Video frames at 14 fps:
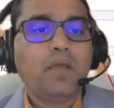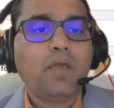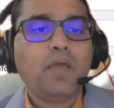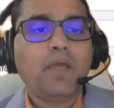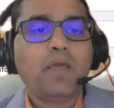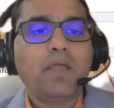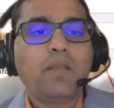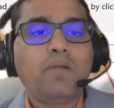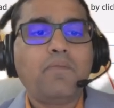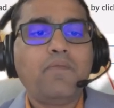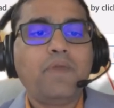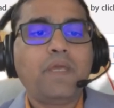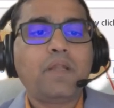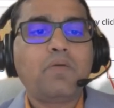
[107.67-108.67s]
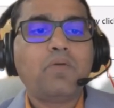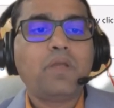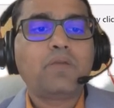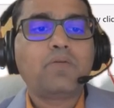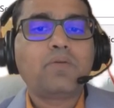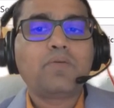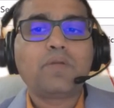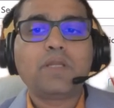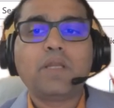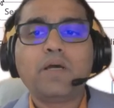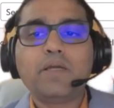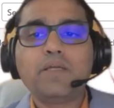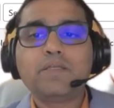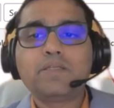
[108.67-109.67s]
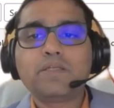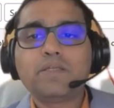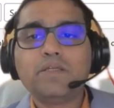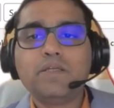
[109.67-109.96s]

and we are going to utilize